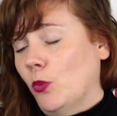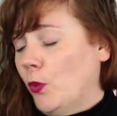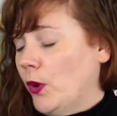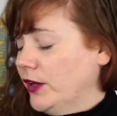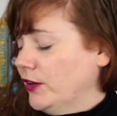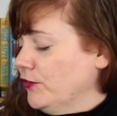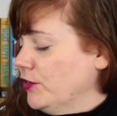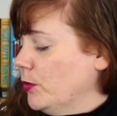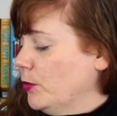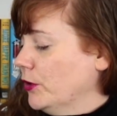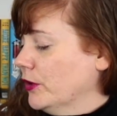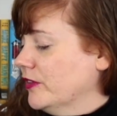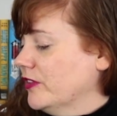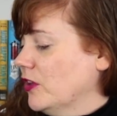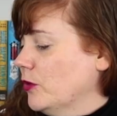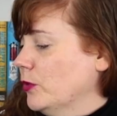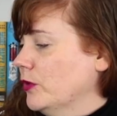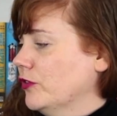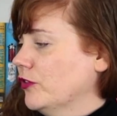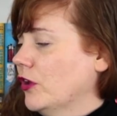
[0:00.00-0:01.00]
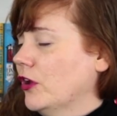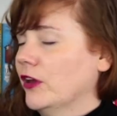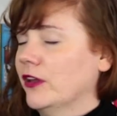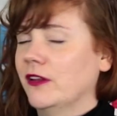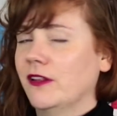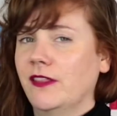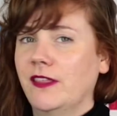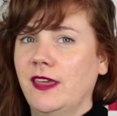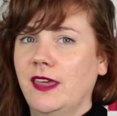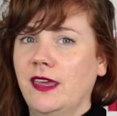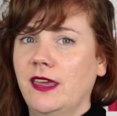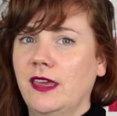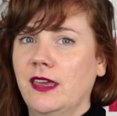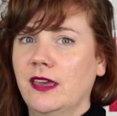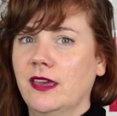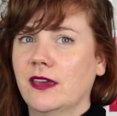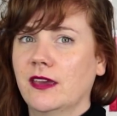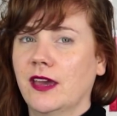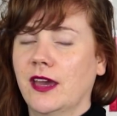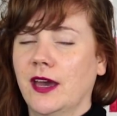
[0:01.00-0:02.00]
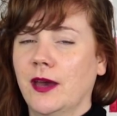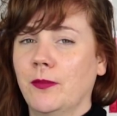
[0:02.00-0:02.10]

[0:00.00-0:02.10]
one of the books that was on the